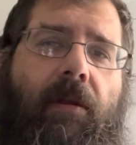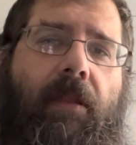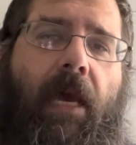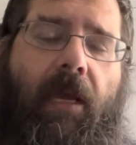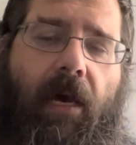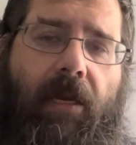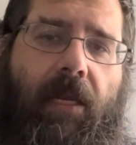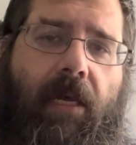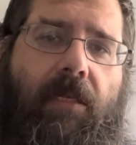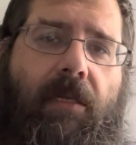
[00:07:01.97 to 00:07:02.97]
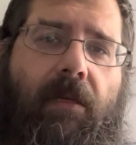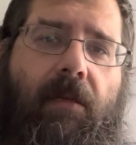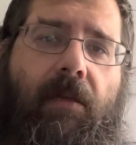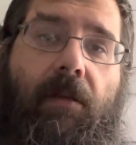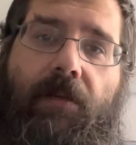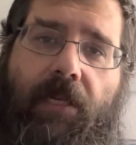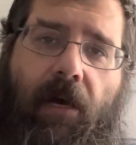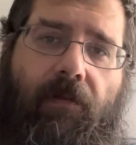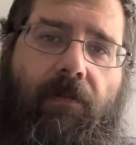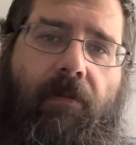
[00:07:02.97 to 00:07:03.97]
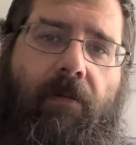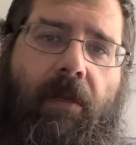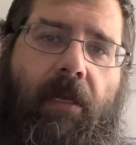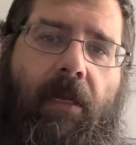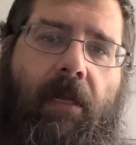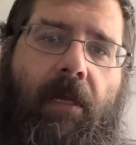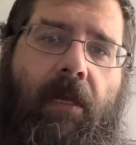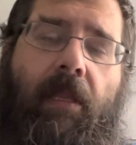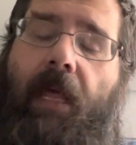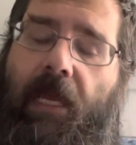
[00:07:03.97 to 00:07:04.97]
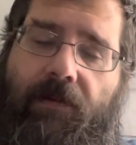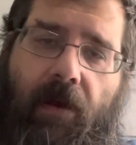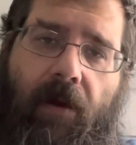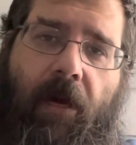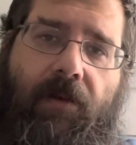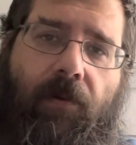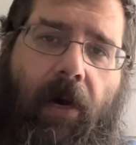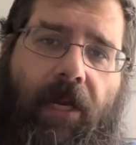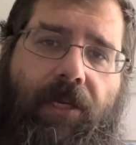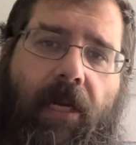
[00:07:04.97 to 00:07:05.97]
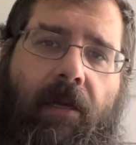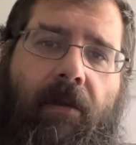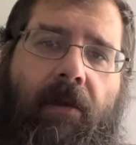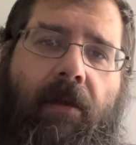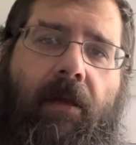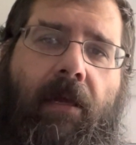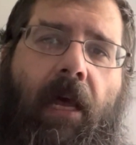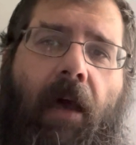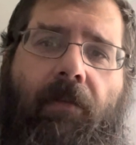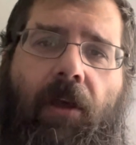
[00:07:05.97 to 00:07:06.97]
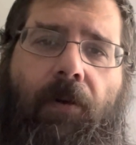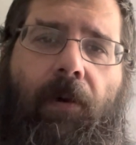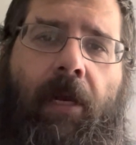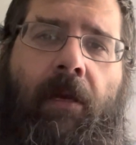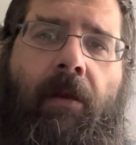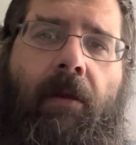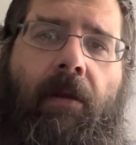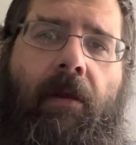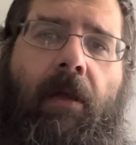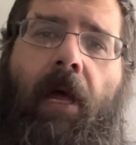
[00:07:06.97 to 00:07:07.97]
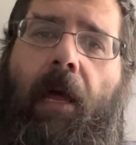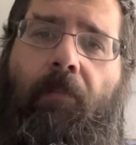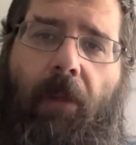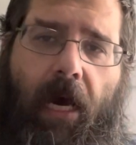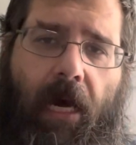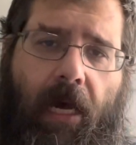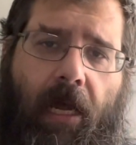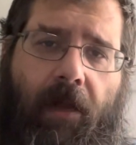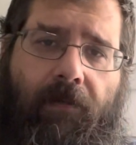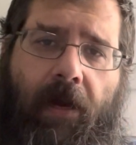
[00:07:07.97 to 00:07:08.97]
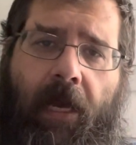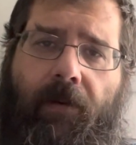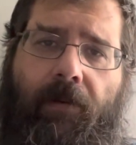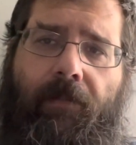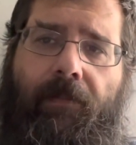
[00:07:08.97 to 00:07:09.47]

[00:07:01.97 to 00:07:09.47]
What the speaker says: that contest yourself. Thanks very much for watching. Have a good one, and bye for now.